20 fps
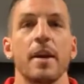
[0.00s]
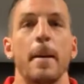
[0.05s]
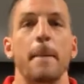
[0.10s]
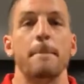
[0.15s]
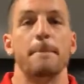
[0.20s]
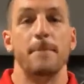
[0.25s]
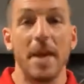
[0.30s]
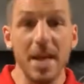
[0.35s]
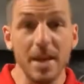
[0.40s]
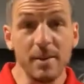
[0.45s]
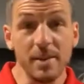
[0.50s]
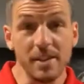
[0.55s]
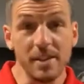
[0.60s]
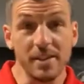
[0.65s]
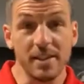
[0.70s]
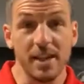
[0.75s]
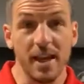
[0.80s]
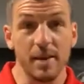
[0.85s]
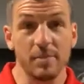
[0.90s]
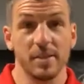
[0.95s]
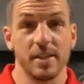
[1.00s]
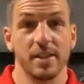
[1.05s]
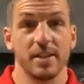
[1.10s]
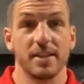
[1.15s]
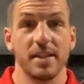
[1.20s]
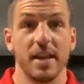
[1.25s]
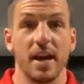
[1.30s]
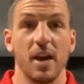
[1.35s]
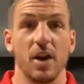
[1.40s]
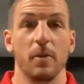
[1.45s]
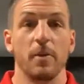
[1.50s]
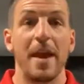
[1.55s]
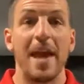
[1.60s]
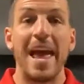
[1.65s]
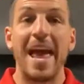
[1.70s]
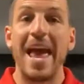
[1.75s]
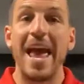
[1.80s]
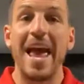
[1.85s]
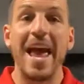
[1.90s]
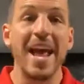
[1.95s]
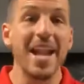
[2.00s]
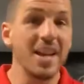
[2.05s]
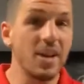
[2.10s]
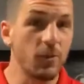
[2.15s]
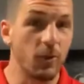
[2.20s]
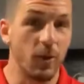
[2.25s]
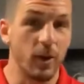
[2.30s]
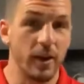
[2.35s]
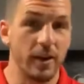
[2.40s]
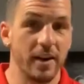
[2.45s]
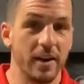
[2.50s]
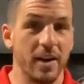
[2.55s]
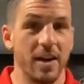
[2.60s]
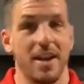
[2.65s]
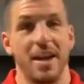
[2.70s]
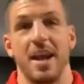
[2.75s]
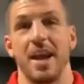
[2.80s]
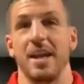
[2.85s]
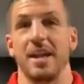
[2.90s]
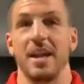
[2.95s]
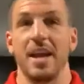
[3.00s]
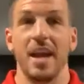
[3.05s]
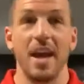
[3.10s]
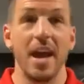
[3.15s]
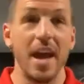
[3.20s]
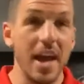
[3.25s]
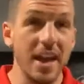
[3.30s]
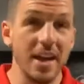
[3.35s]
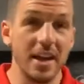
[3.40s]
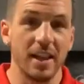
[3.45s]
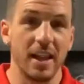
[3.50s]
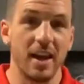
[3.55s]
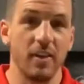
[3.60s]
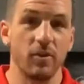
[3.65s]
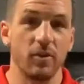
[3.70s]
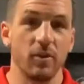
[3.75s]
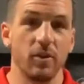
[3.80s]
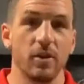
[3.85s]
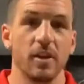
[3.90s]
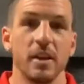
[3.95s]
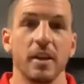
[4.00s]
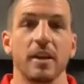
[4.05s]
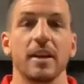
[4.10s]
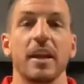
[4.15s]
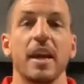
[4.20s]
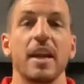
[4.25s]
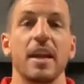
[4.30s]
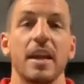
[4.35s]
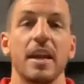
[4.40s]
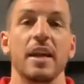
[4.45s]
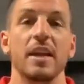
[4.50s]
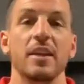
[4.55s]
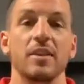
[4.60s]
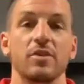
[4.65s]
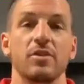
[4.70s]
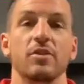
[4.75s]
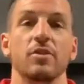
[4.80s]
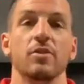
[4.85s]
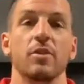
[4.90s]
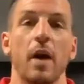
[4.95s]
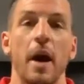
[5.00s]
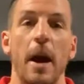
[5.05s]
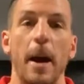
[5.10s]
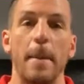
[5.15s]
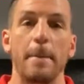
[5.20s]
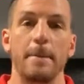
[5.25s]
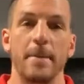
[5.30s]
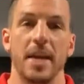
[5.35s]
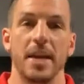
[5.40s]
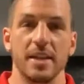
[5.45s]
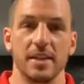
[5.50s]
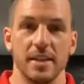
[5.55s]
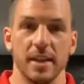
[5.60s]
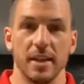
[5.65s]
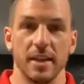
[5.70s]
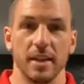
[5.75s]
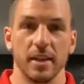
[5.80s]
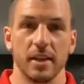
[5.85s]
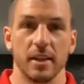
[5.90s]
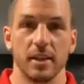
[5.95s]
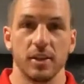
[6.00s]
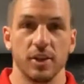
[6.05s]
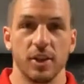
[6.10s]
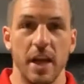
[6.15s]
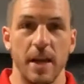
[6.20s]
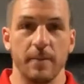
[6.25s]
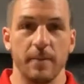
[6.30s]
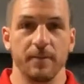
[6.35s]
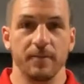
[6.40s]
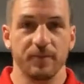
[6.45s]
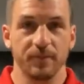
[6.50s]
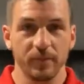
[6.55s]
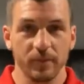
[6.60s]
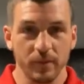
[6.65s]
baby steps to help anyone at any level get into amazing shape.